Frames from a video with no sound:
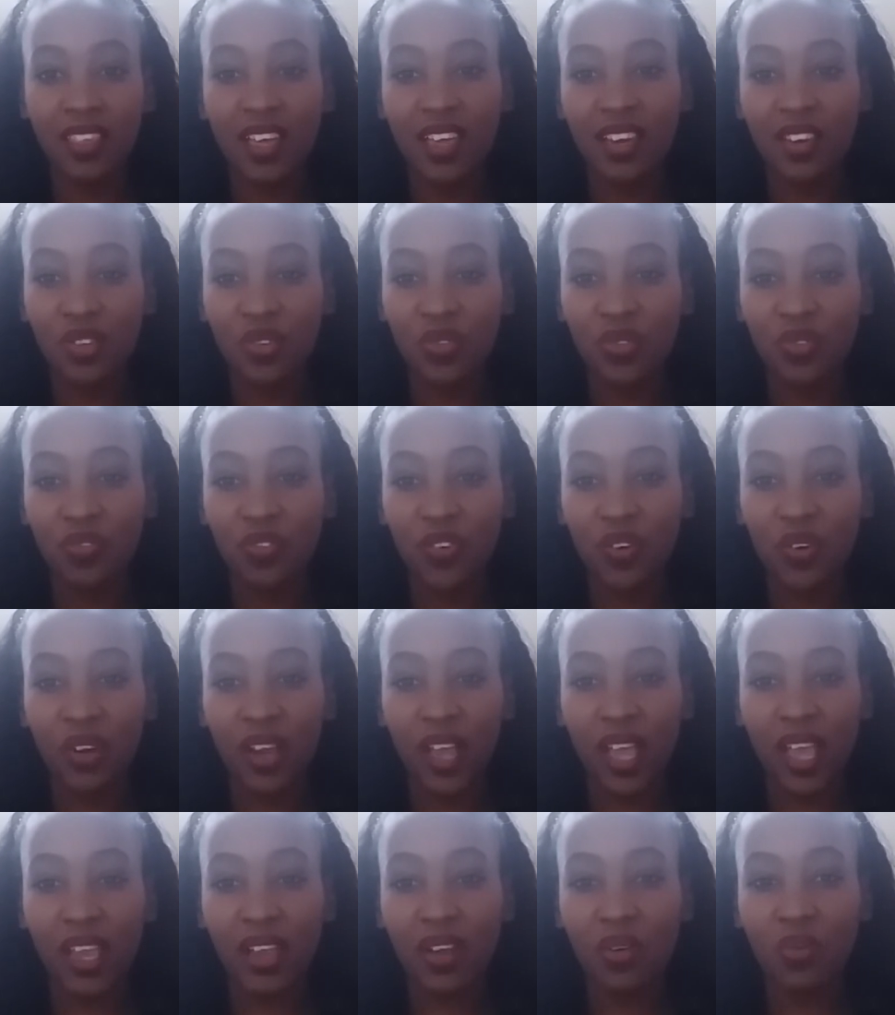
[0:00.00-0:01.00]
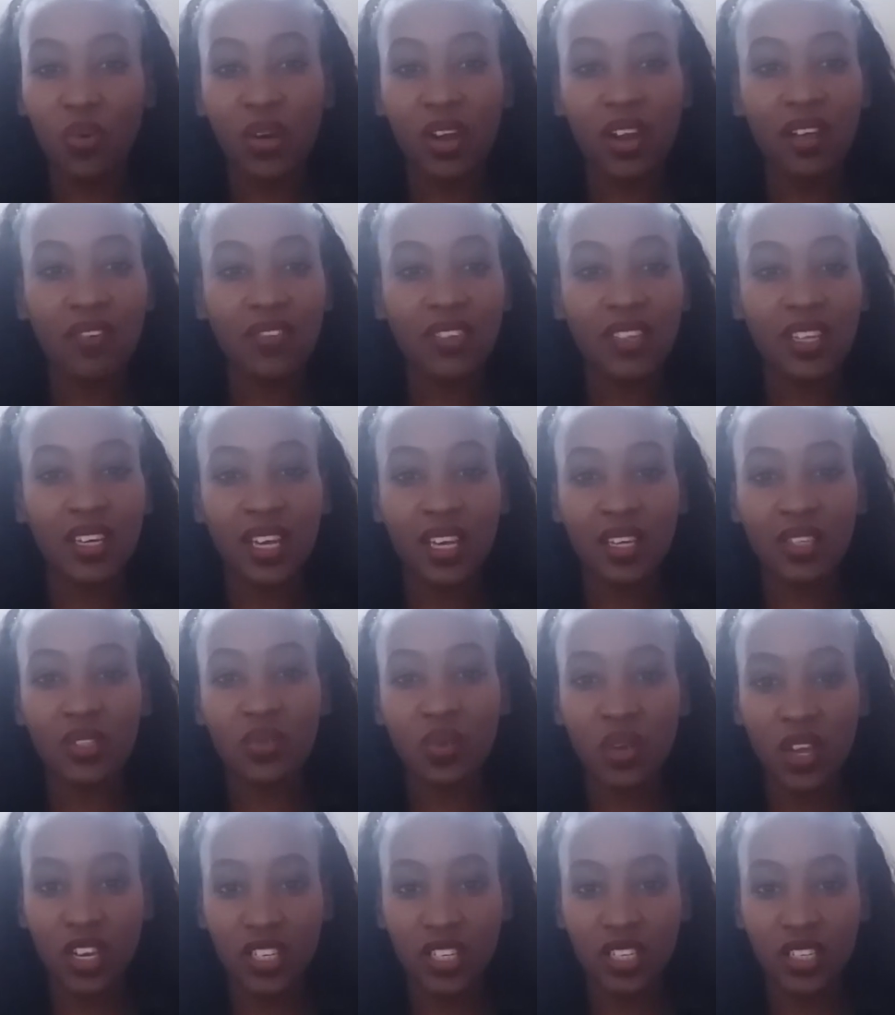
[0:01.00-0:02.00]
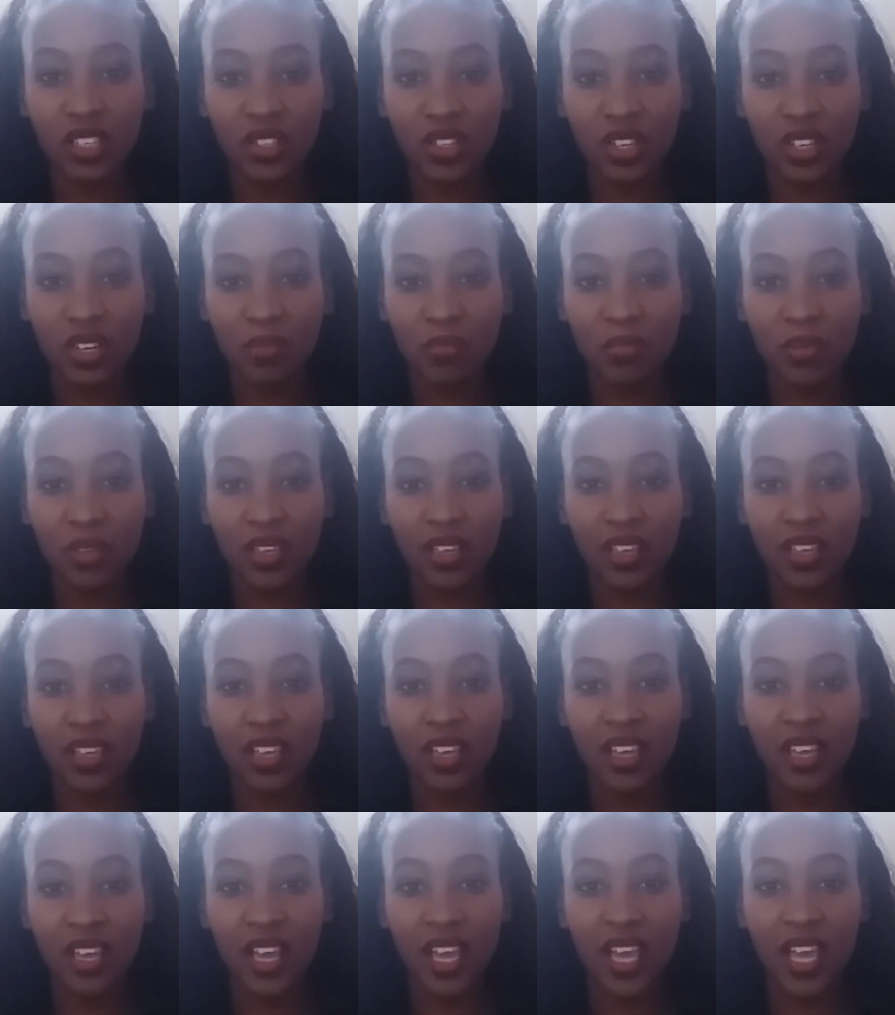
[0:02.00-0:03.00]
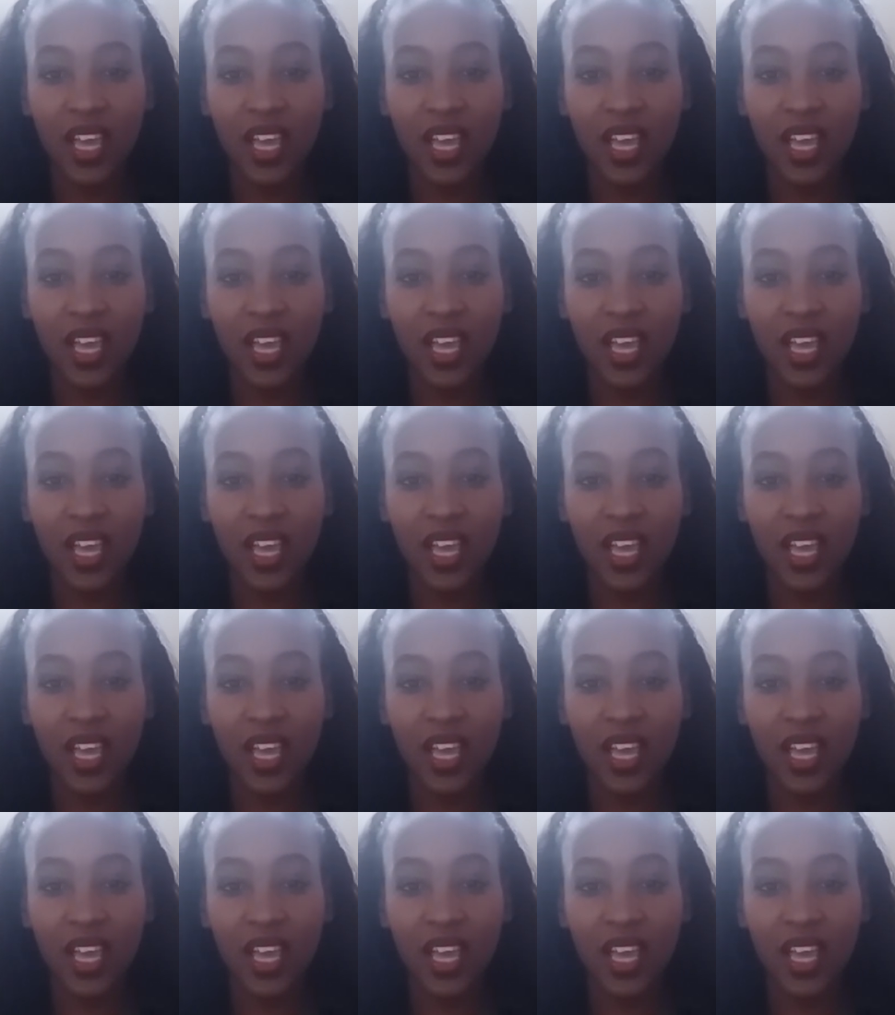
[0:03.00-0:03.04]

then you feel like whatever the next question is going to be,